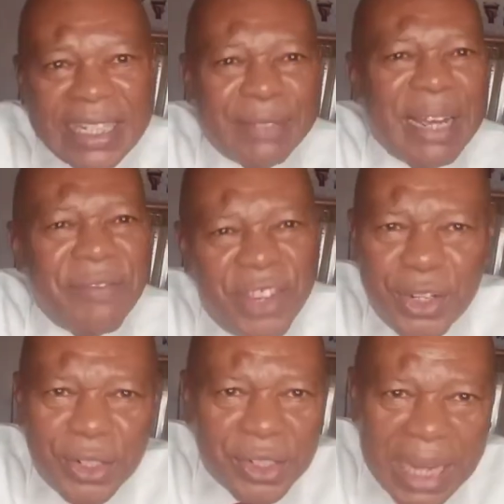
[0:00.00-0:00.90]
edit my
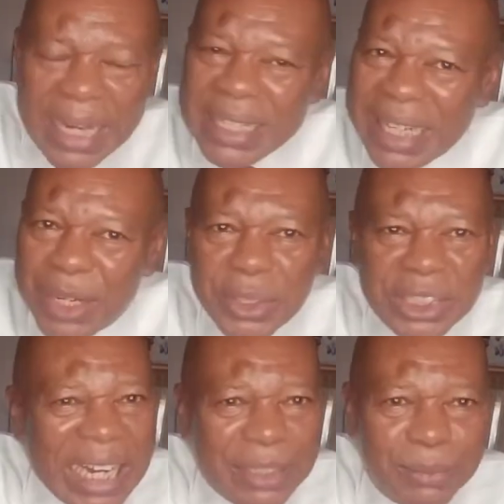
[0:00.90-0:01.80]
videos, and he said he
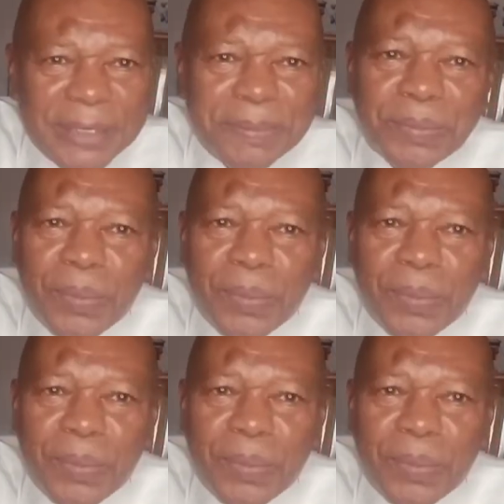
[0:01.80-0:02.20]
would charge me